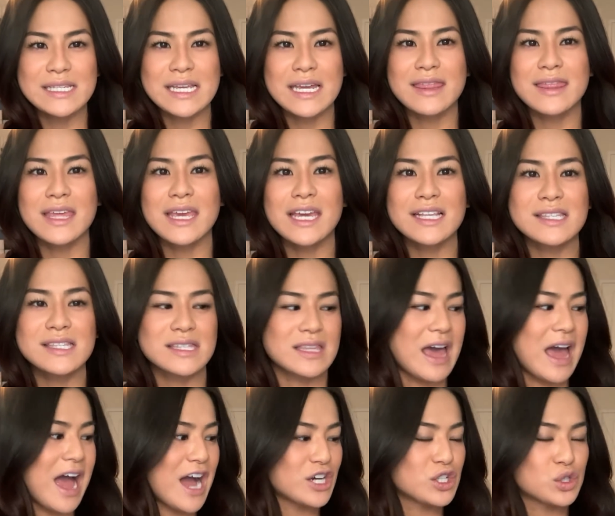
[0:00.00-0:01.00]
I think it's
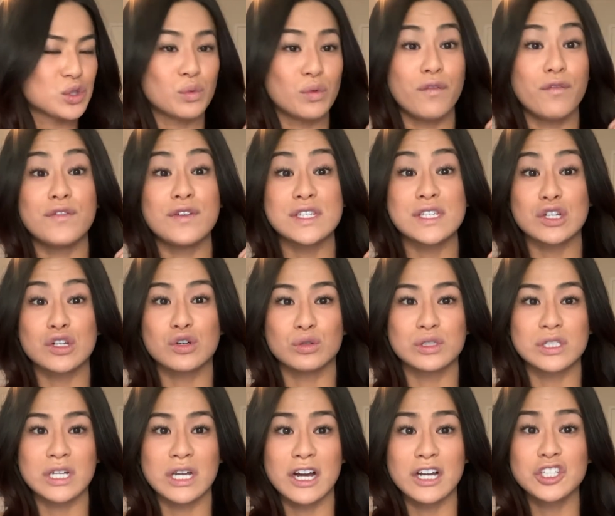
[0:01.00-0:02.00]
the actual physical
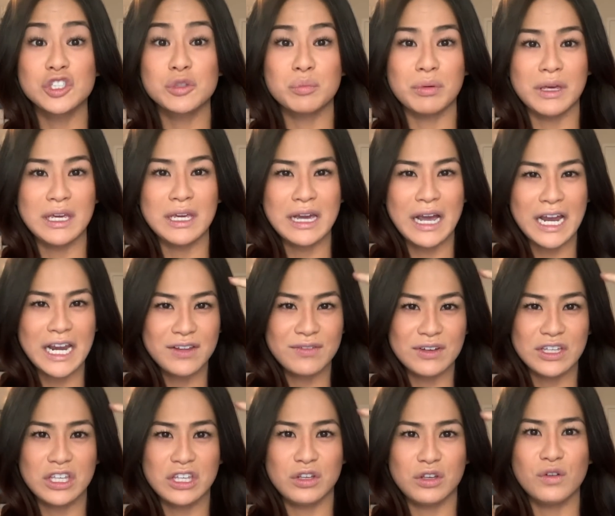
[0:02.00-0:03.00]
touch being kind of a
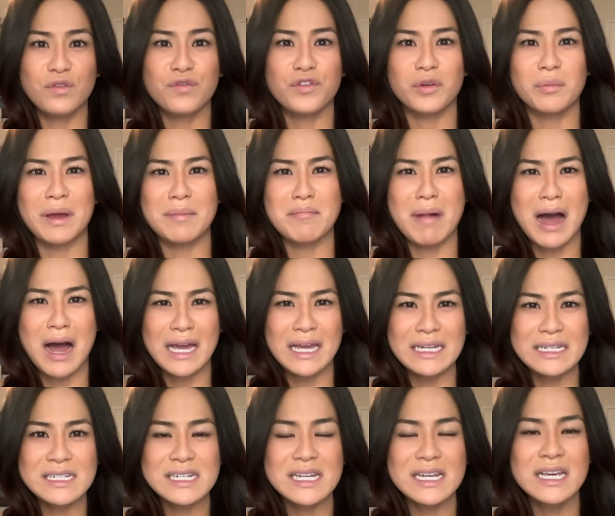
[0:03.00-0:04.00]
cue for my
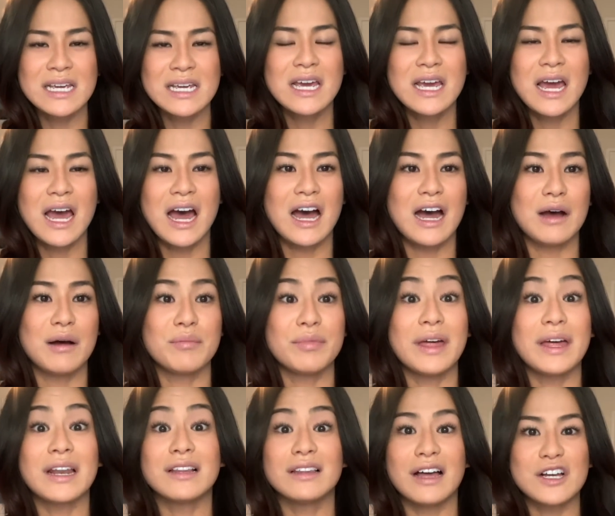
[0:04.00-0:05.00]
mind
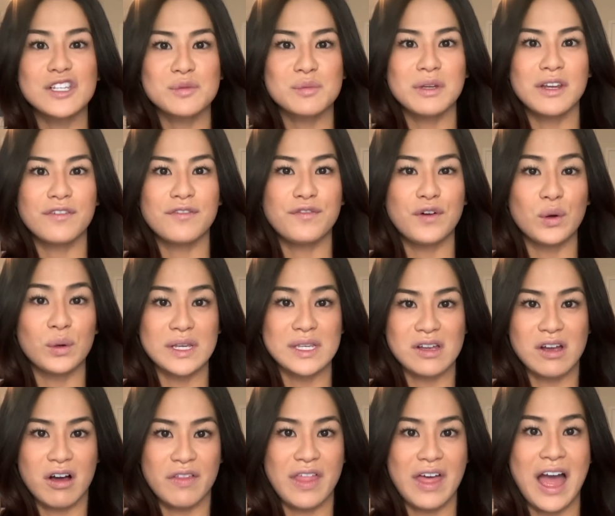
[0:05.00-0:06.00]
that allows me to focus
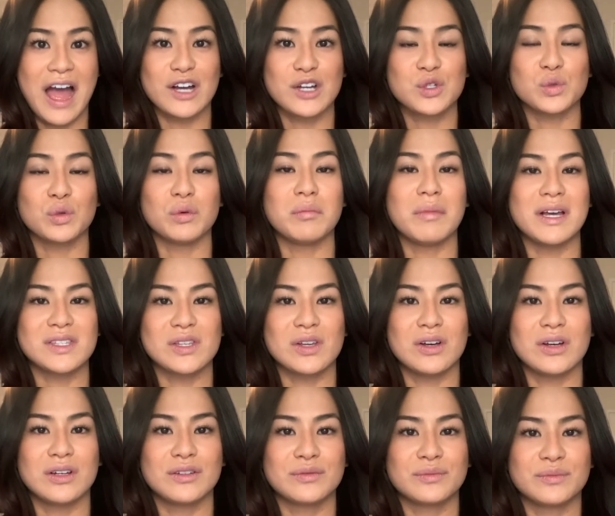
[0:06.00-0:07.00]
on the actual
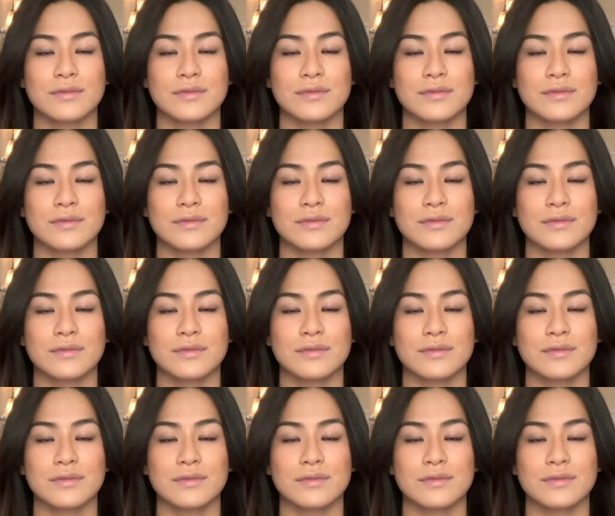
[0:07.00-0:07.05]
muscle.